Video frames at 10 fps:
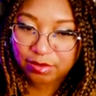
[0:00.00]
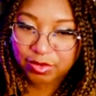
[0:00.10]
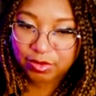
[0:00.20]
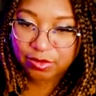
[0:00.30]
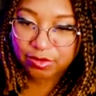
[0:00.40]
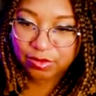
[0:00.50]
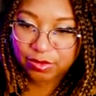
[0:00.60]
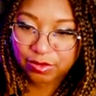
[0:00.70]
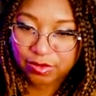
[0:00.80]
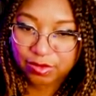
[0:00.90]

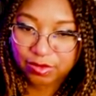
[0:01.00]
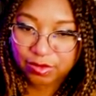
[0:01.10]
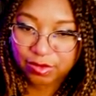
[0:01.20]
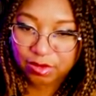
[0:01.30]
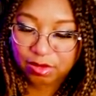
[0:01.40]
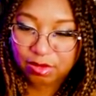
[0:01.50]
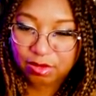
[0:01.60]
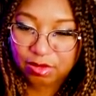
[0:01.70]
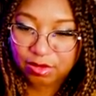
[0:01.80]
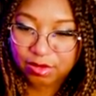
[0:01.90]
Boo!
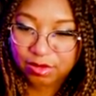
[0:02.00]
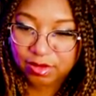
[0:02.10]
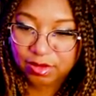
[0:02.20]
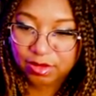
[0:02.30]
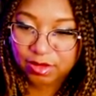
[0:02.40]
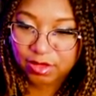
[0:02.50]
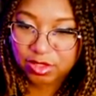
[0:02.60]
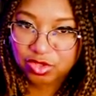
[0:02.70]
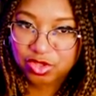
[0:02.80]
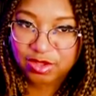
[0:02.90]
Aw.
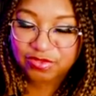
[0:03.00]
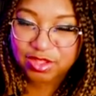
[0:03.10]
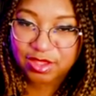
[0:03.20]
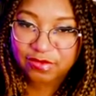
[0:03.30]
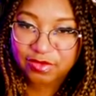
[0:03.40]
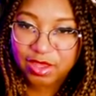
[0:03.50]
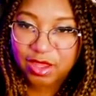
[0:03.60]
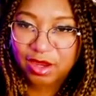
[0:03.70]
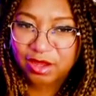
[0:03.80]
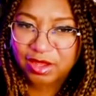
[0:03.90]
Sniff, sniff.
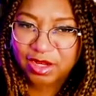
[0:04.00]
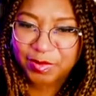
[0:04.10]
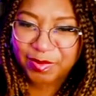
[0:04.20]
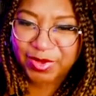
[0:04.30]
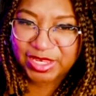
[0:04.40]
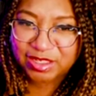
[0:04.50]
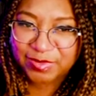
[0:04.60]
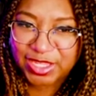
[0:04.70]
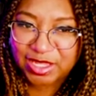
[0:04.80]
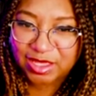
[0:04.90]
Are you gonna be mean to
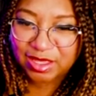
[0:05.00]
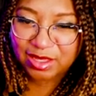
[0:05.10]
me?